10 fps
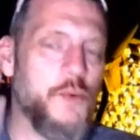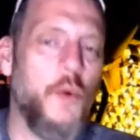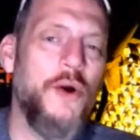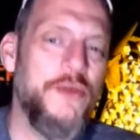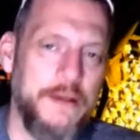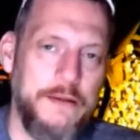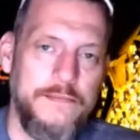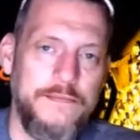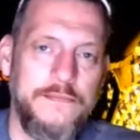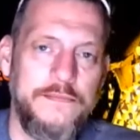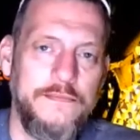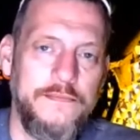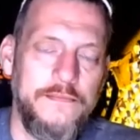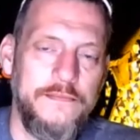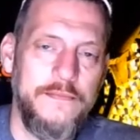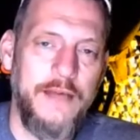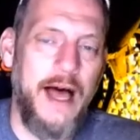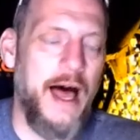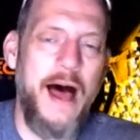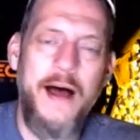it's worth it.
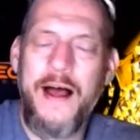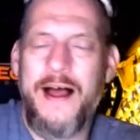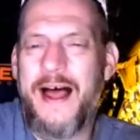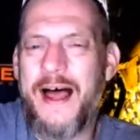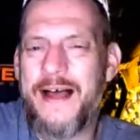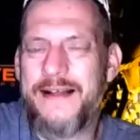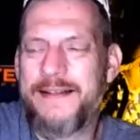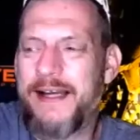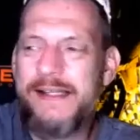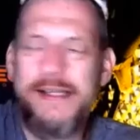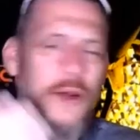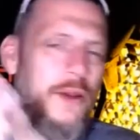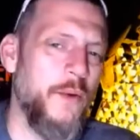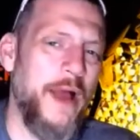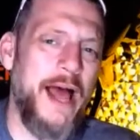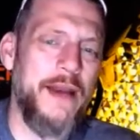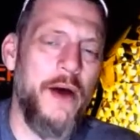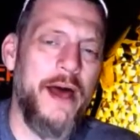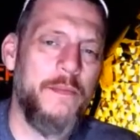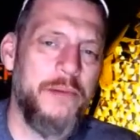I, I that's the only way I
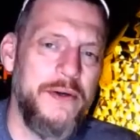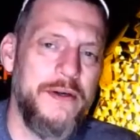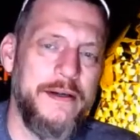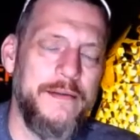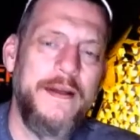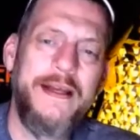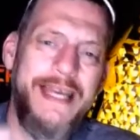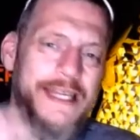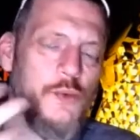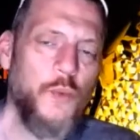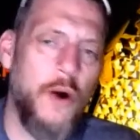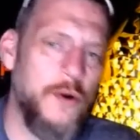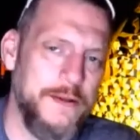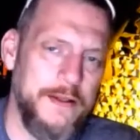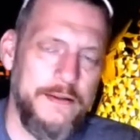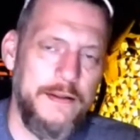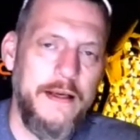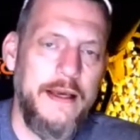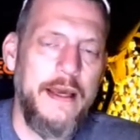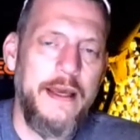know how to put it. It's worth it.
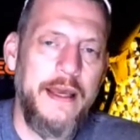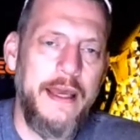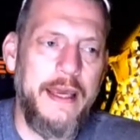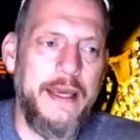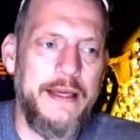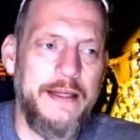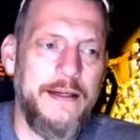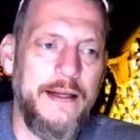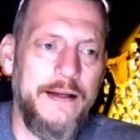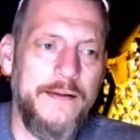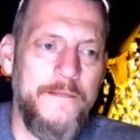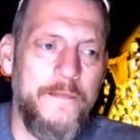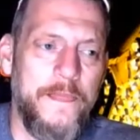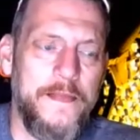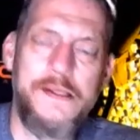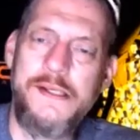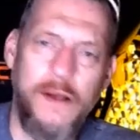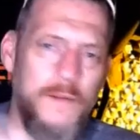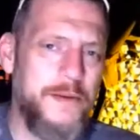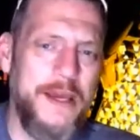And
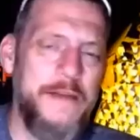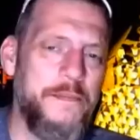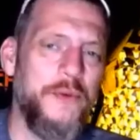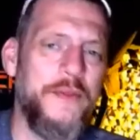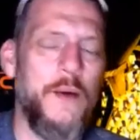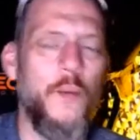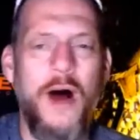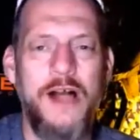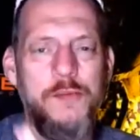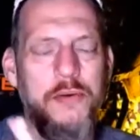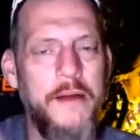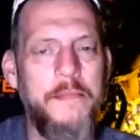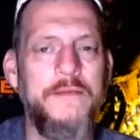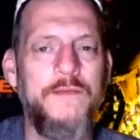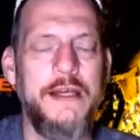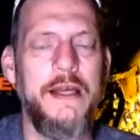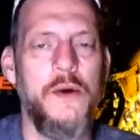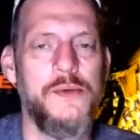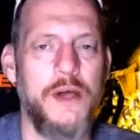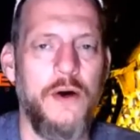some people that watch prepping
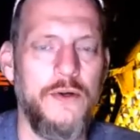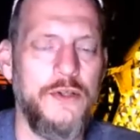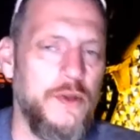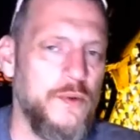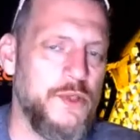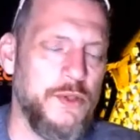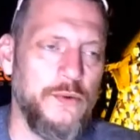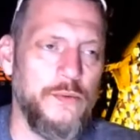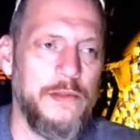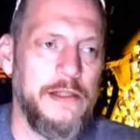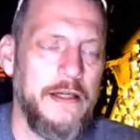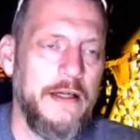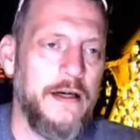videos on YouTube,